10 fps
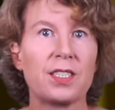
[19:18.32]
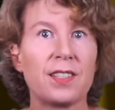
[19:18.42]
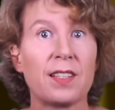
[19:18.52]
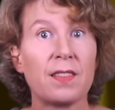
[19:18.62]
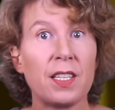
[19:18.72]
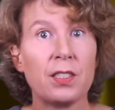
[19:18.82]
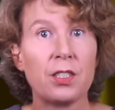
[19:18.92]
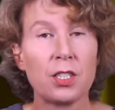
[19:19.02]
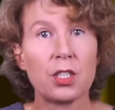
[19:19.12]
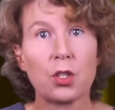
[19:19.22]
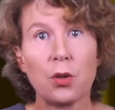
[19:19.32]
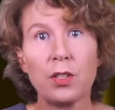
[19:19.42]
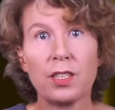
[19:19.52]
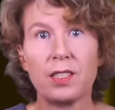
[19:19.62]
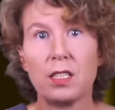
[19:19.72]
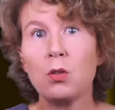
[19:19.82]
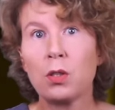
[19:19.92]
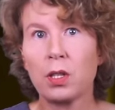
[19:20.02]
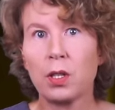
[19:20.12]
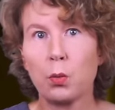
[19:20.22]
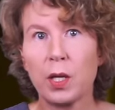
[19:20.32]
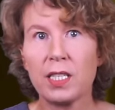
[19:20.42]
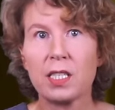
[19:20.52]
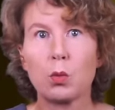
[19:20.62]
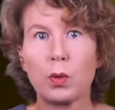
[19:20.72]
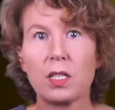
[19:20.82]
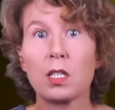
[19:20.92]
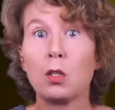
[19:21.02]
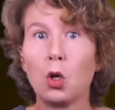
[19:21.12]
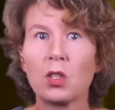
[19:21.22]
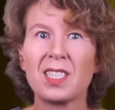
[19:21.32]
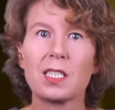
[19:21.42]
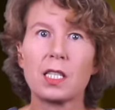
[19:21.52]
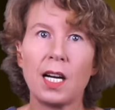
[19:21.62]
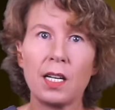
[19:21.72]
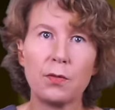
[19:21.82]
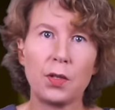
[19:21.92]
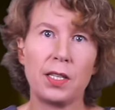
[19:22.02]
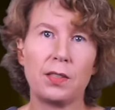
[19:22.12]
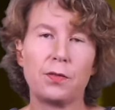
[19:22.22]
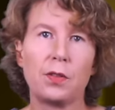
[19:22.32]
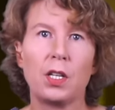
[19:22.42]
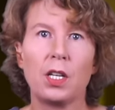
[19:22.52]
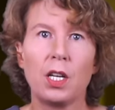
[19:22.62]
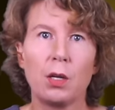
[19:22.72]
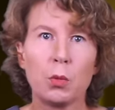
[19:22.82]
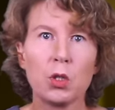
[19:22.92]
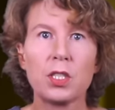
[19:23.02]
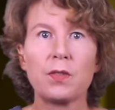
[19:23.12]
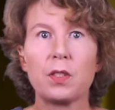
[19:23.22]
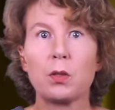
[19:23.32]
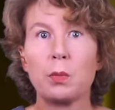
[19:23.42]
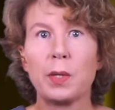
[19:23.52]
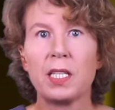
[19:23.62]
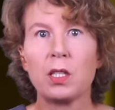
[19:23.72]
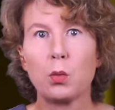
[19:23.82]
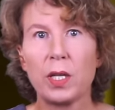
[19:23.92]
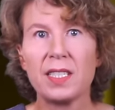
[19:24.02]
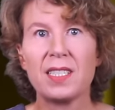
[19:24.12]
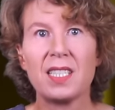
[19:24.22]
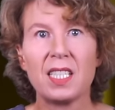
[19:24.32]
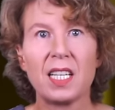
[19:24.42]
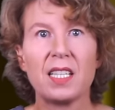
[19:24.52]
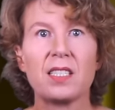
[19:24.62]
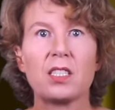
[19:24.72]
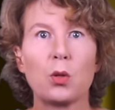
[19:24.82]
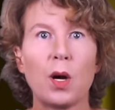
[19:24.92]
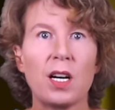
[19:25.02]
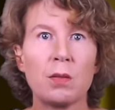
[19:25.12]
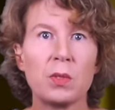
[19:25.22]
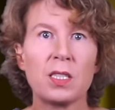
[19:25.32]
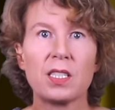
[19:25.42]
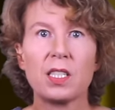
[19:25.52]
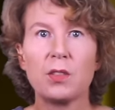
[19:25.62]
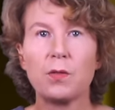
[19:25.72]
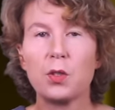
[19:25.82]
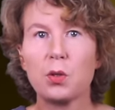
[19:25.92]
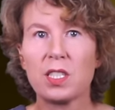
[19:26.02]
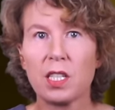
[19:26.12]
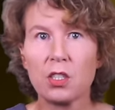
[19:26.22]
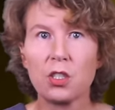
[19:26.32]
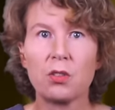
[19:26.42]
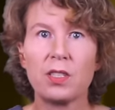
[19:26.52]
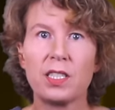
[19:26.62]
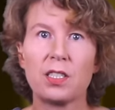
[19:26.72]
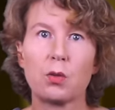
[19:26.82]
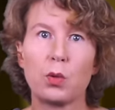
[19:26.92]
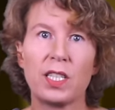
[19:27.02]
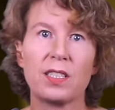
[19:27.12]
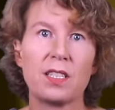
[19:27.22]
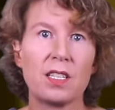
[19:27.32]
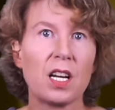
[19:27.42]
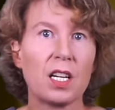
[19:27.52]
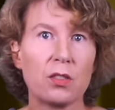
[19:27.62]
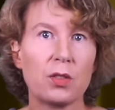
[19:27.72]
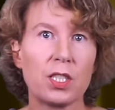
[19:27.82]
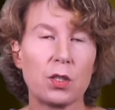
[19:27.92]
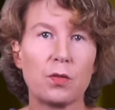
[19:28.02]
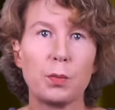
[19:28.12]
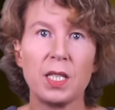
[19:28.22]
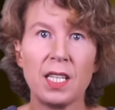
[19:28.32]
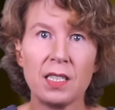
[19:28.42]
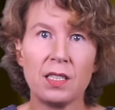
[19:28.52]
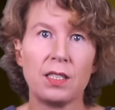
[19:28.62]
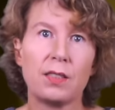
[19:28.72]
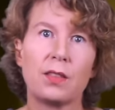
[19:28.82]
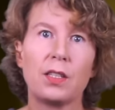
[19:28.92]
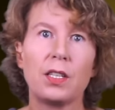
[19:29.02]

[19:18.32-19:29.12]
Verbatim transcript: is that they destroy the nuclear waste with the longest half-life. Most of the remaining waste decays to harmless in a few centuries rather than hundreds of millennia.